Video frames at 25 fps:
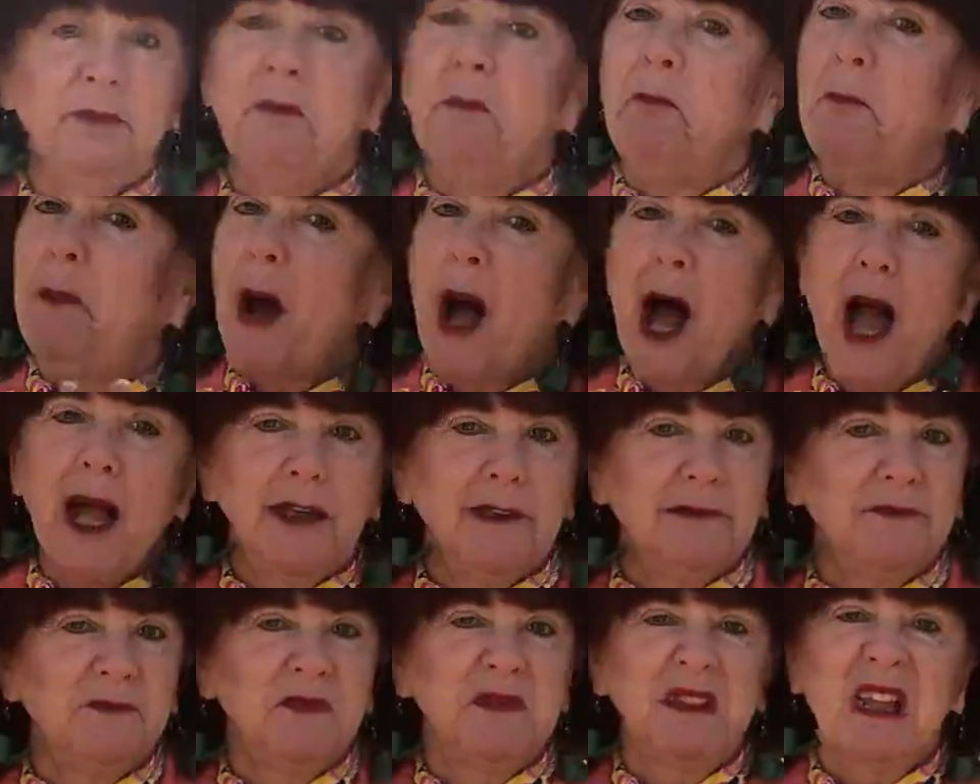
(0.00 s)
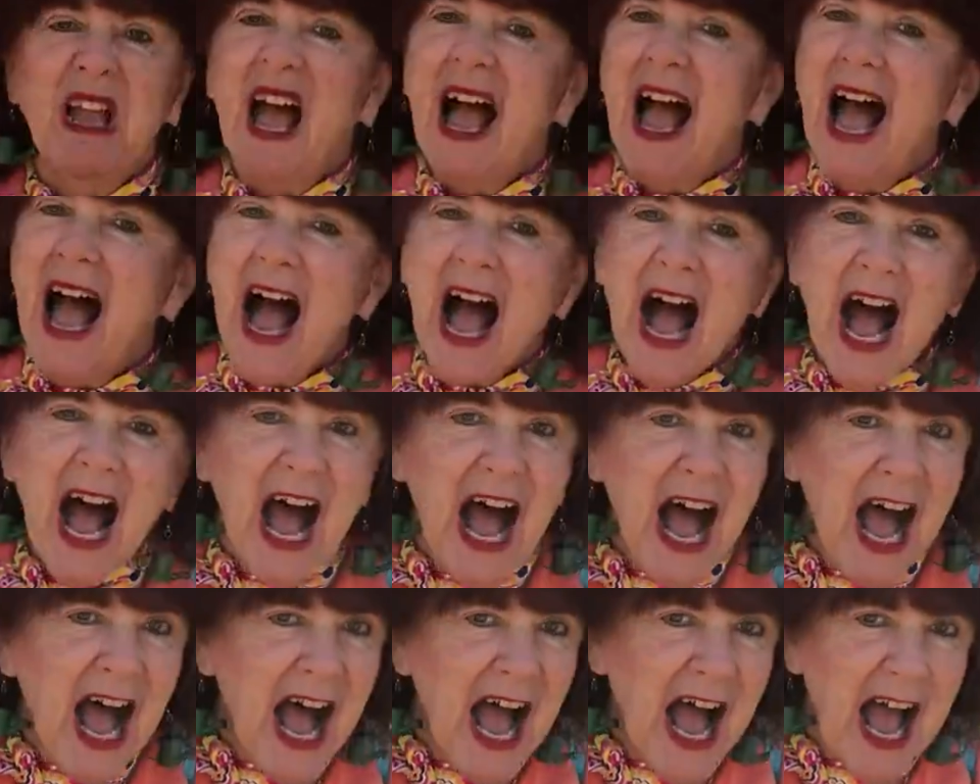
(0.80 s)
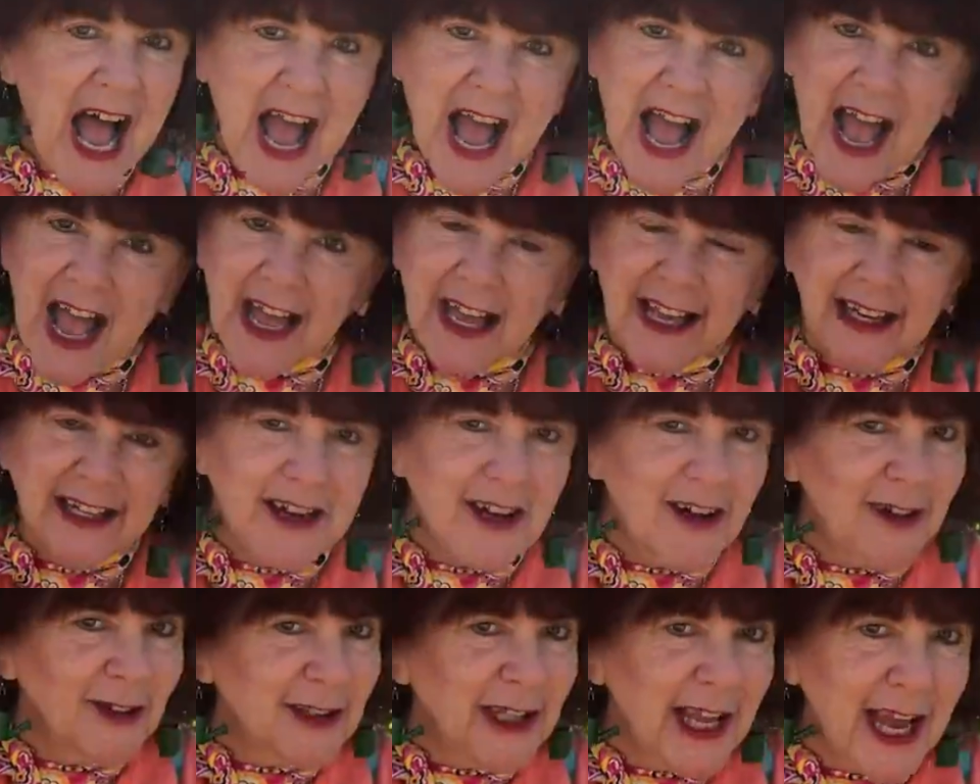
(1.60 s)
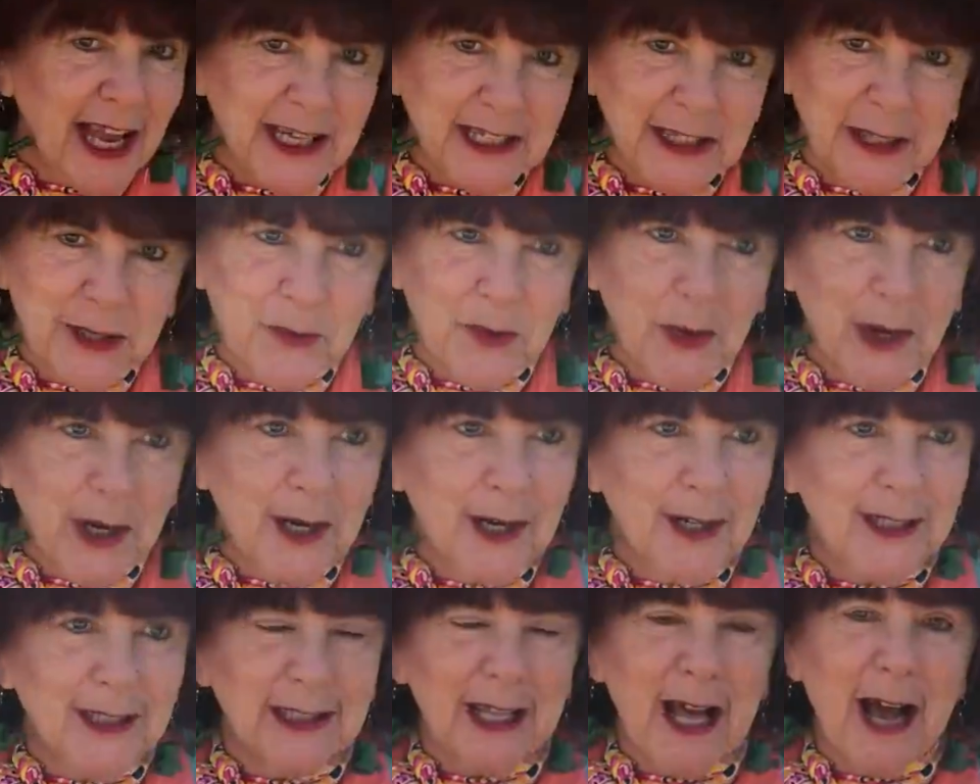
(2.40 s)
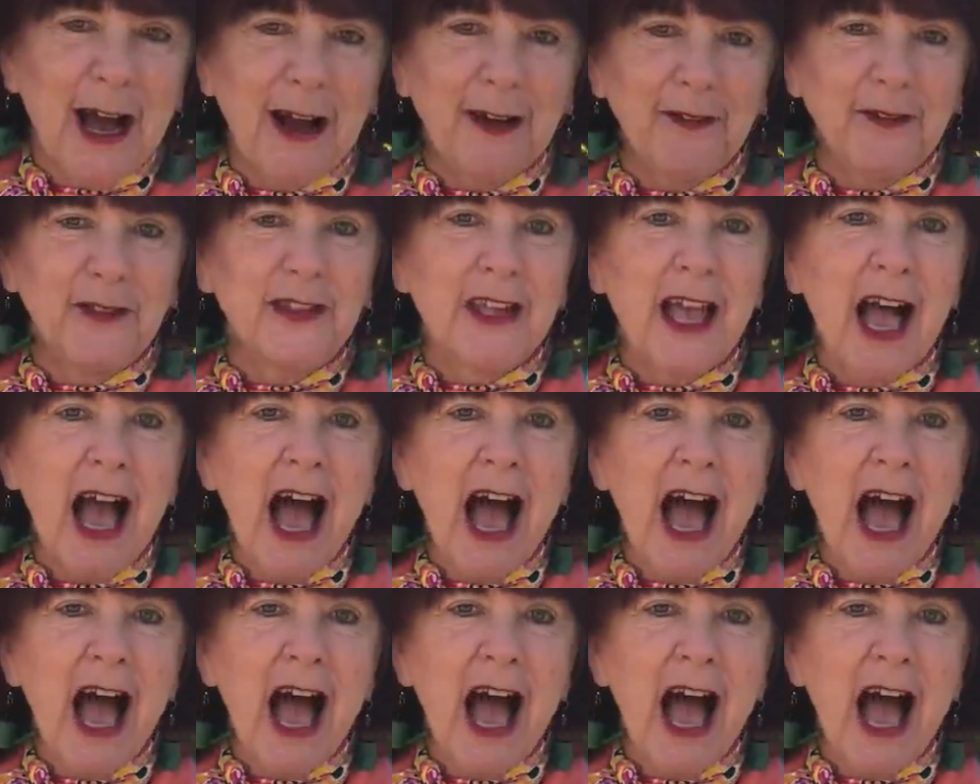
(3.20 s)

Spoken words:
but I don't like to wear gloves.